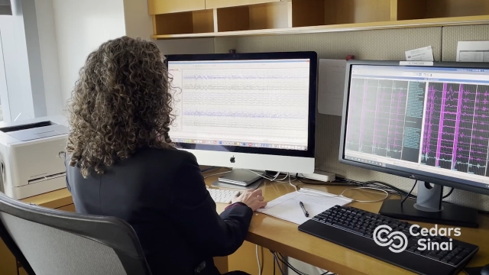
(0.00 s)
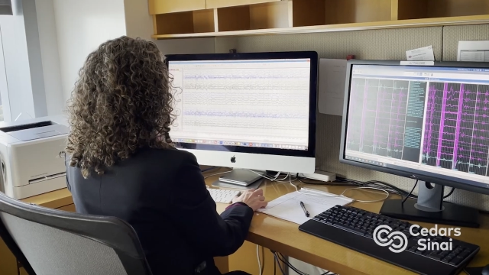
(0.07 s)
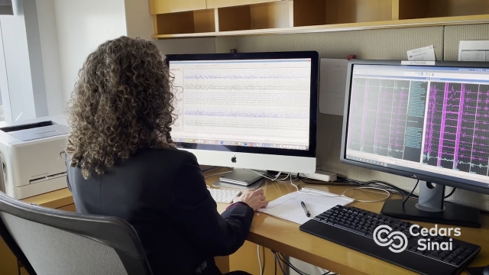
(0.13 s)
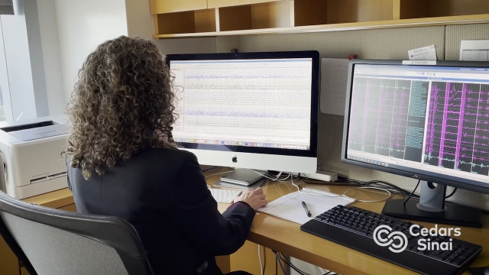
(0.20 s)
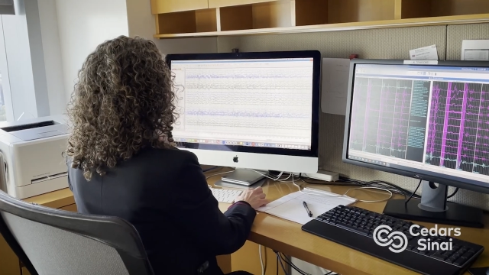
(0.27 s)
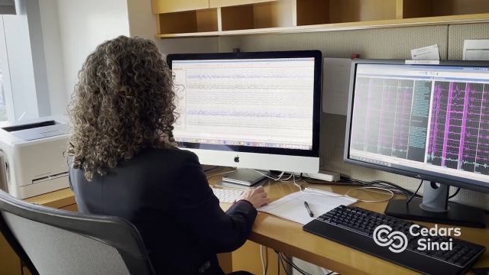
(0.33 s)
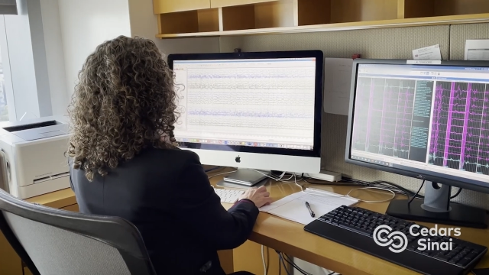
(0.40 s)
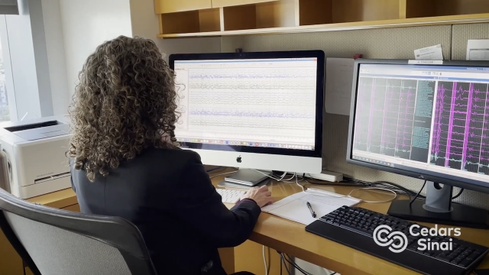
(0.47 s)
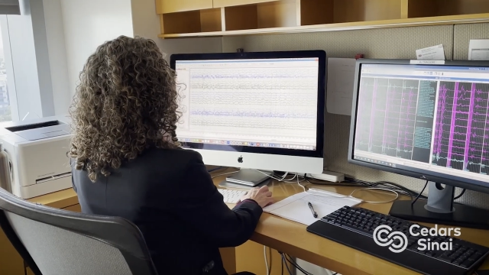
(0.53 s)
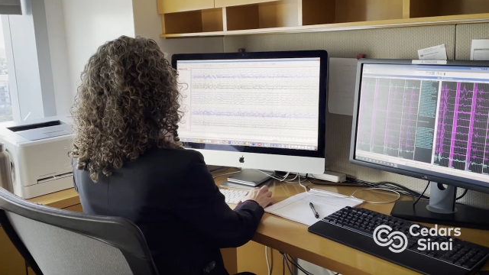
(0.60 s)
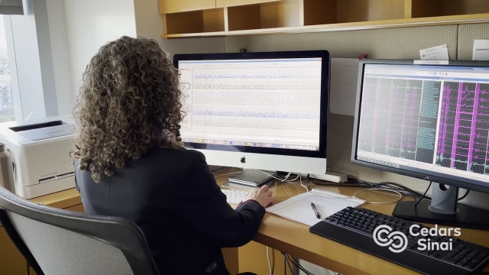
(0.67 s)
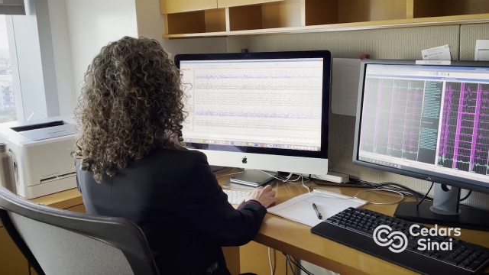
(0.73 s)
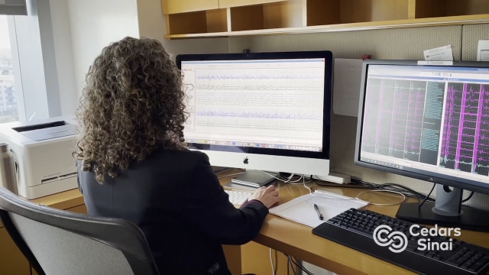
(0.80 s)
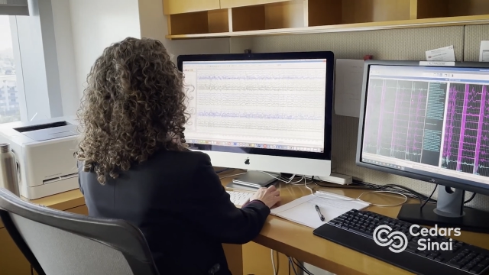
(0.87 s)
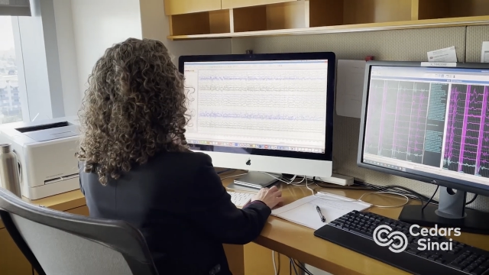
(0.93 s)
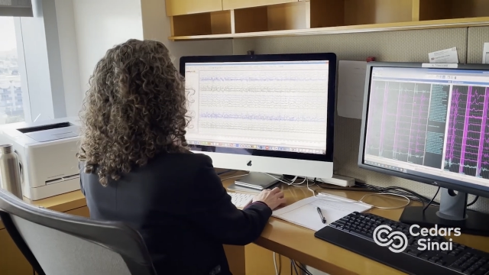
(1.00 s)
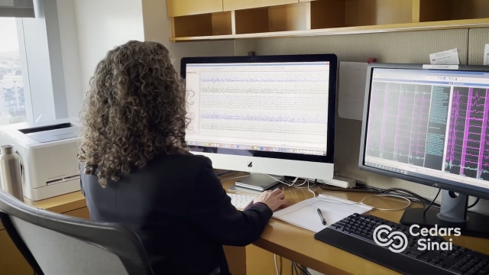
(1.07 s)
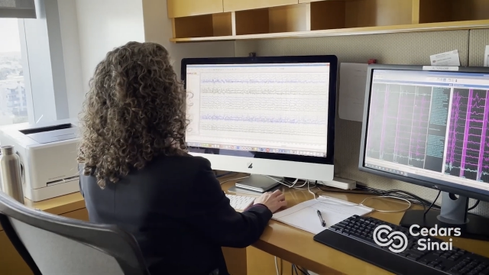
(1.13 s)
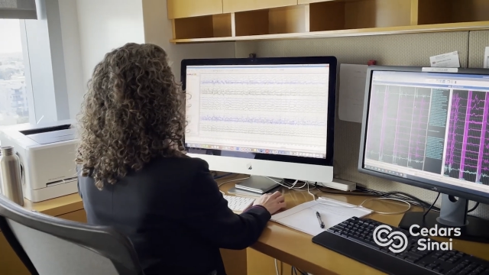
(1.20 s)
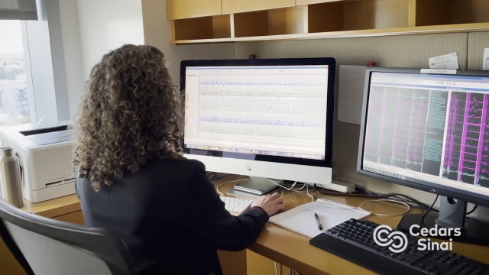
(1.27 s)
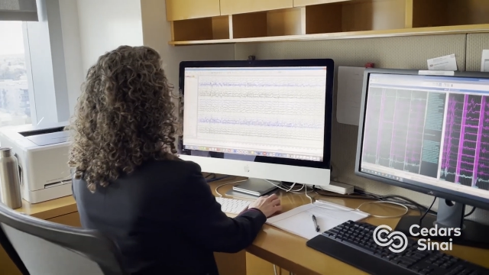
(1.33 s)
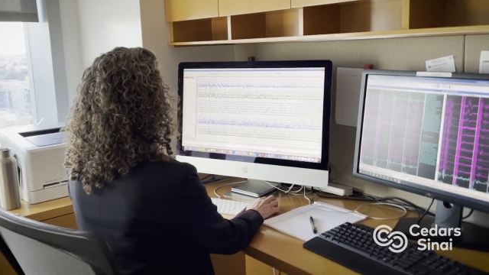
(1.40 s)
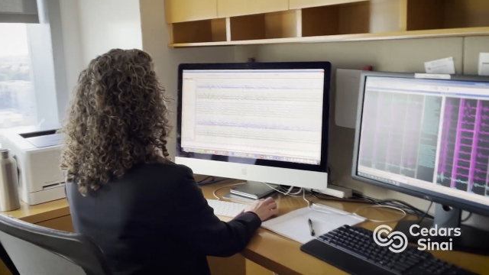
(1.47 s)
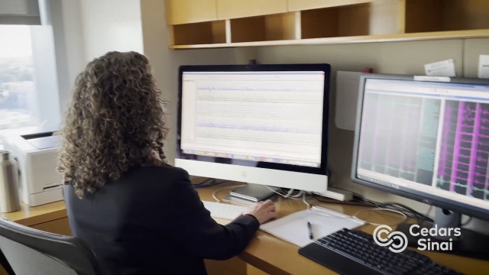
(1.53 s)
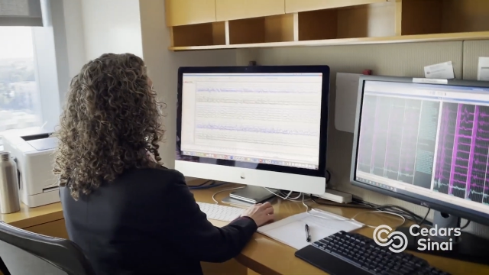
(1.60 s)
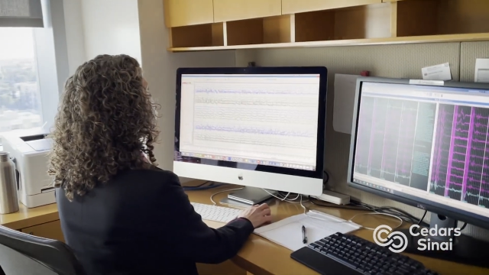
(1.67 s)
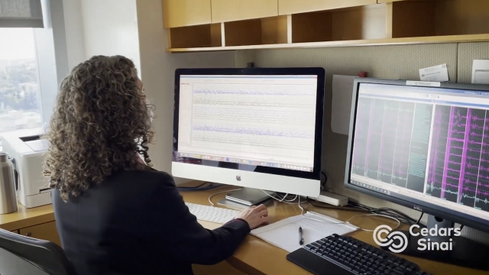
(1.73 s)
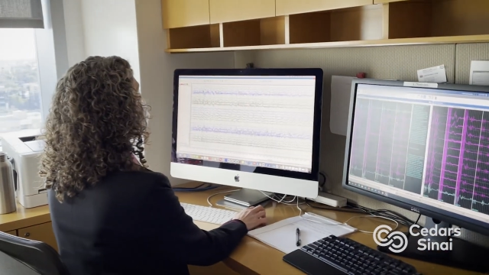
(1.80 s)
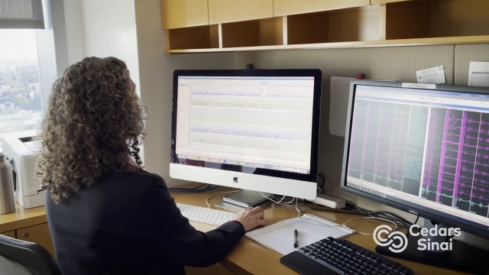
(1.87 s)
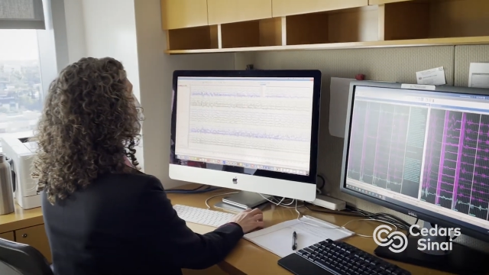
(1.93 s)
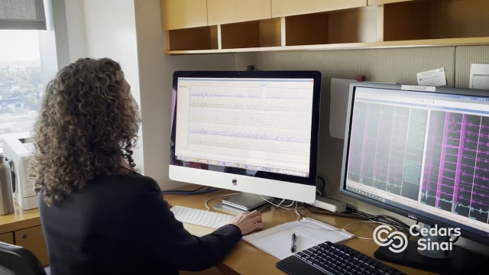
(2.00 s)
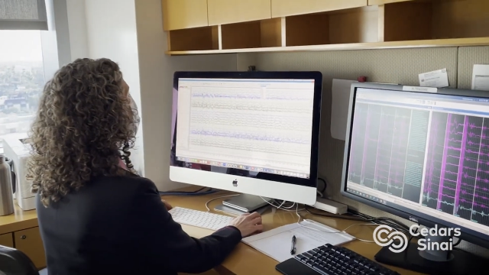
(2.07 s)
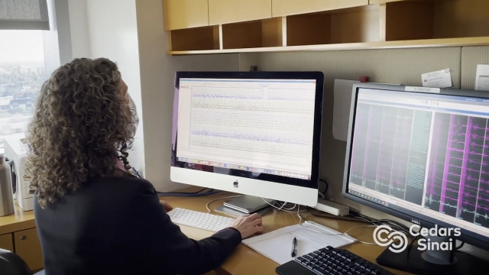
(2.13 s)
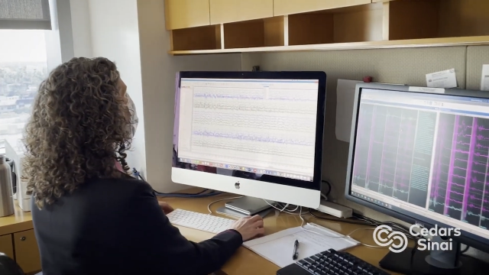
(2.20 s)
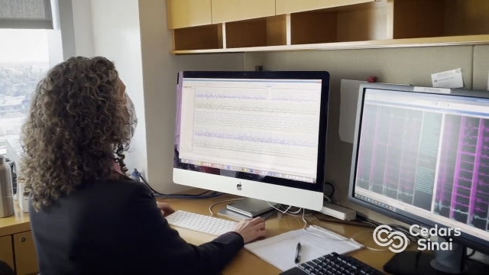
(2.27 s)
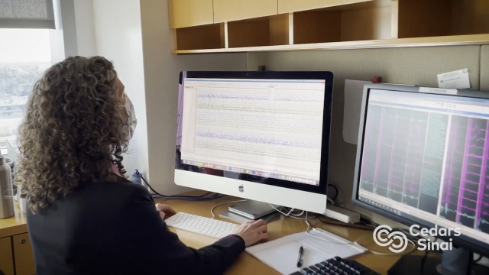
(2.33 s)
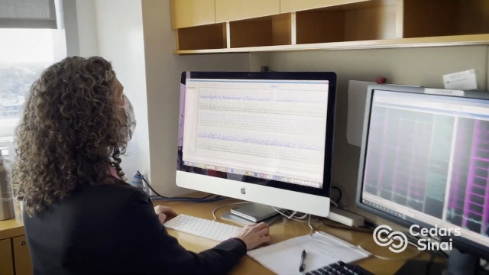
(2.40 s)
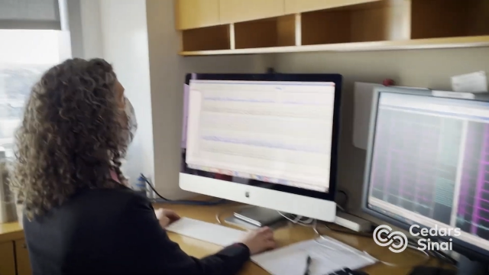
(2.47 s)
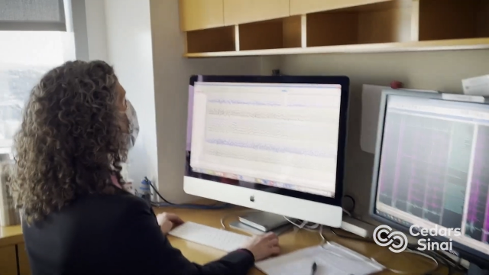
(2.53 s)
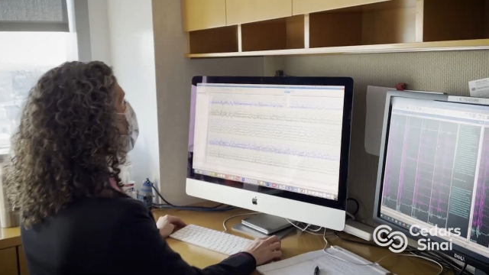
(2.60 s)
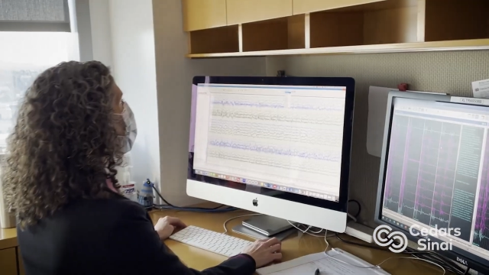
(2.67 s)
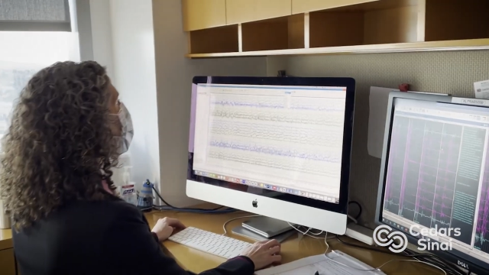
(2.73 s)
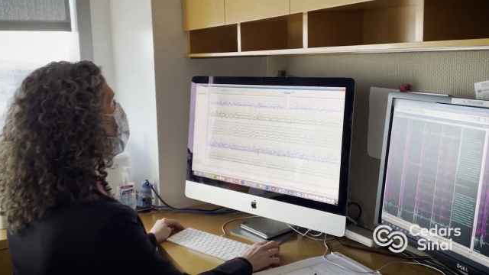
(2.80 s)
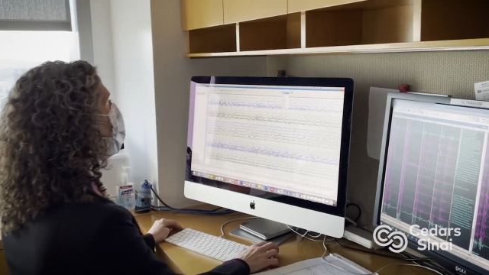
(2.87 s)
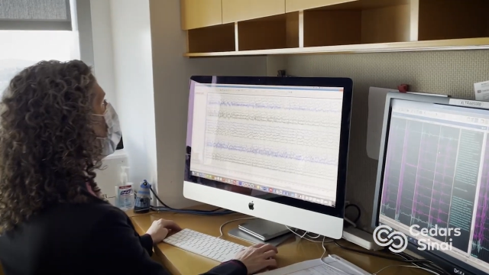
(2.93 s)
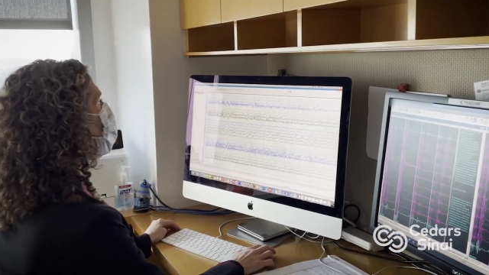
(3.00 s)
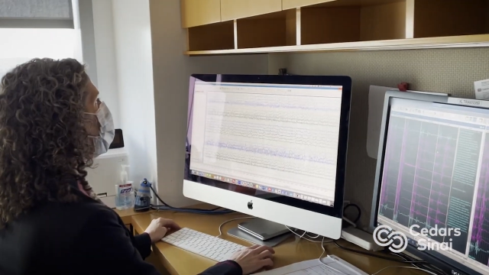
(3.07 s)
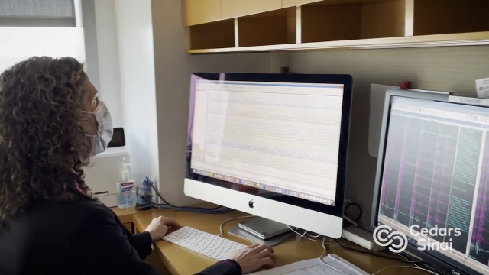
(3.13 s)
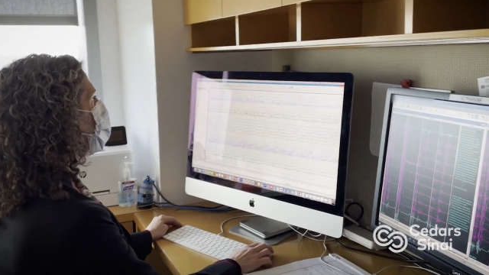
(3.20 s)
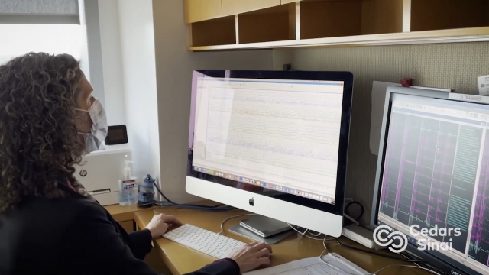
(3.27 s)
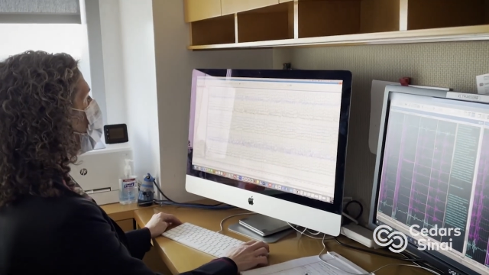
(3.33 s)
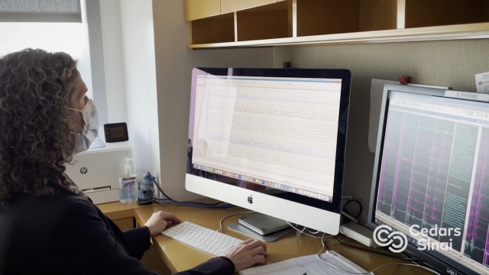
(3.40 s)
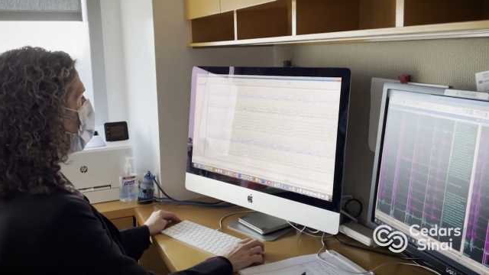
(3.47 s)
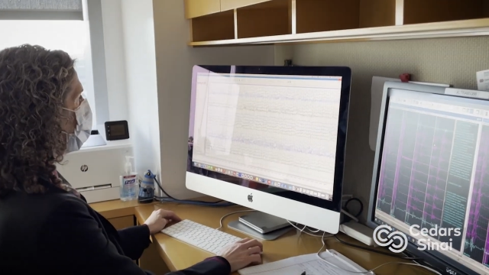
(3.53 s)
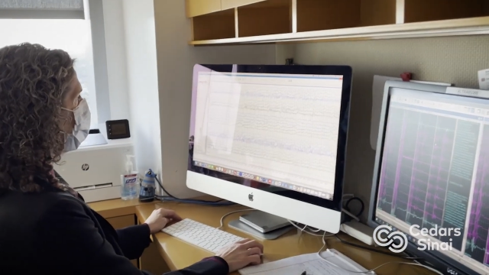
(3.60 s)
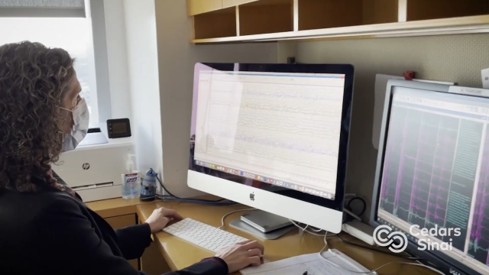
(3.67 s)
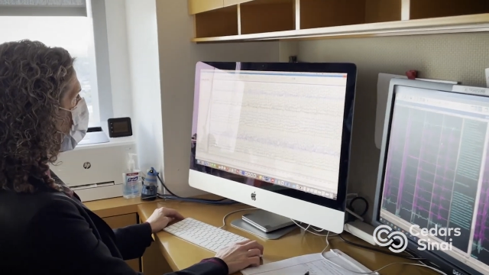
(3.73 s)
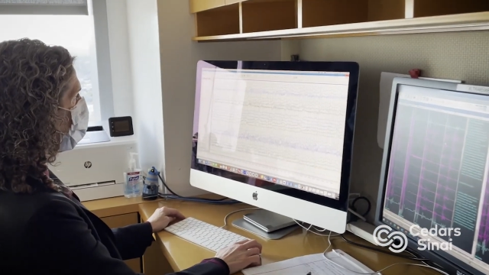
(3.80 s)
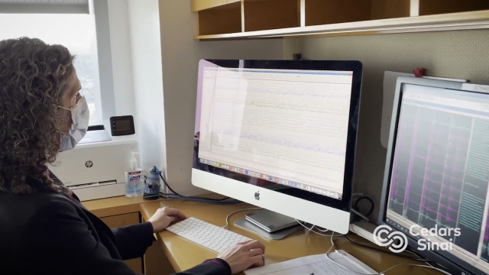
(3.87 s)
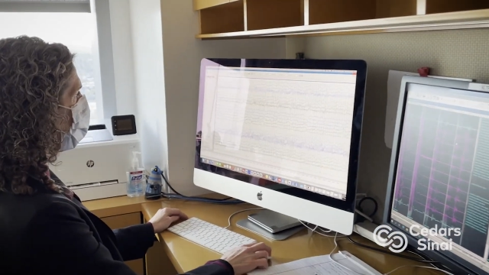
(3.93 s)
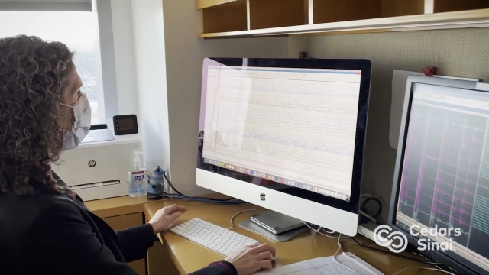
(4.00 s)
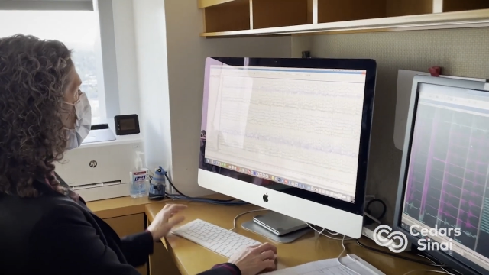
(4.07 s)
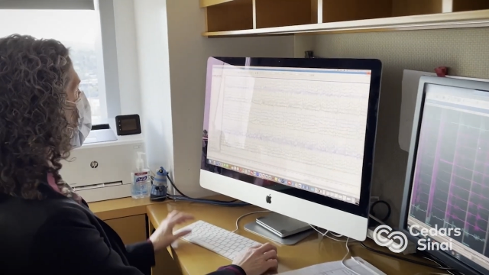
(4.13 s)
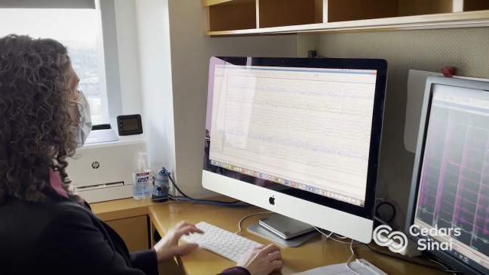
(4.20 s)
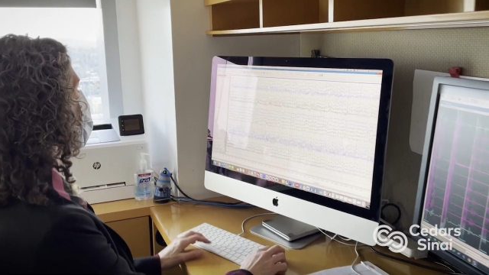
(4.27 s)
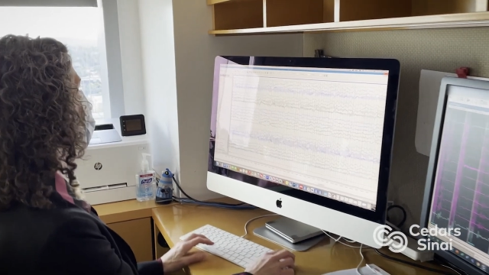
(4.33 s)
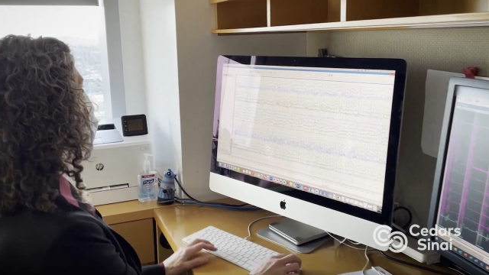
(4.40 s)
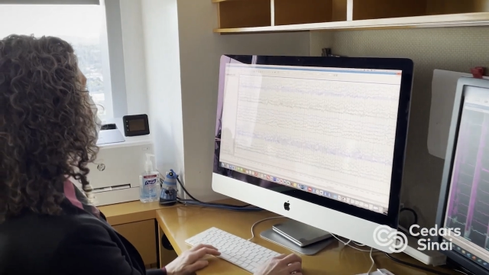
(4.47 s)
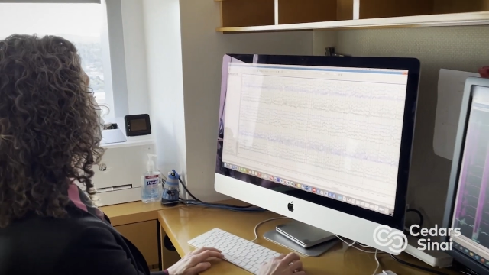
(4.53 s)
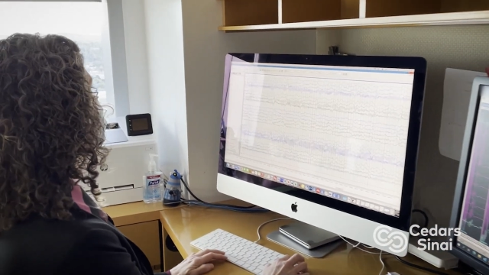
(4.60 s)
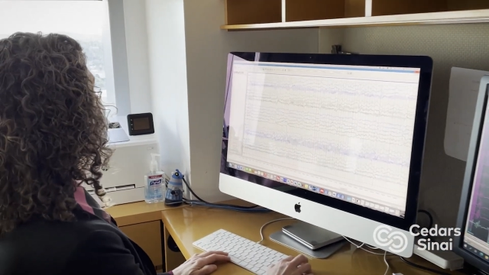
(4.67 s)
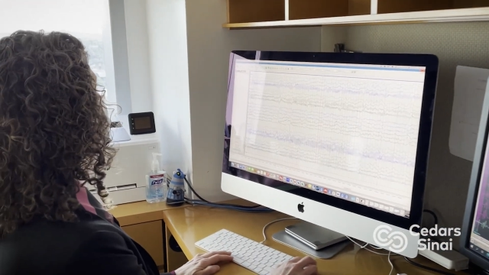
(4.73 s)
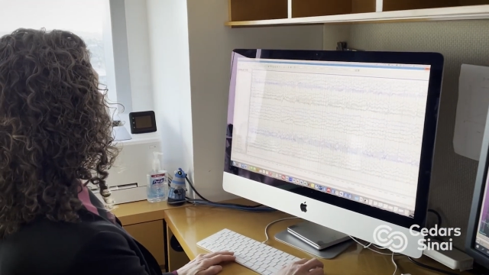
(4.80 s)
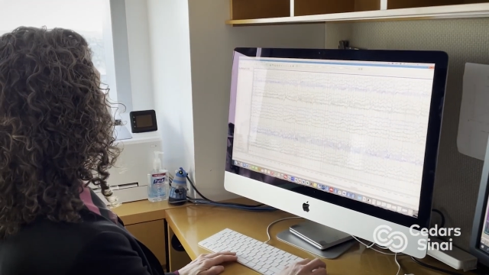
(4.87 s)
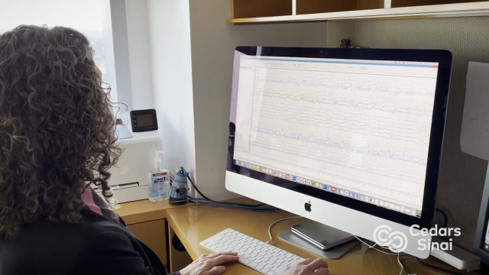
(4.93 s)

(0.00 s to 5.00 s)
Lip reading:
[unreadable: no face in view]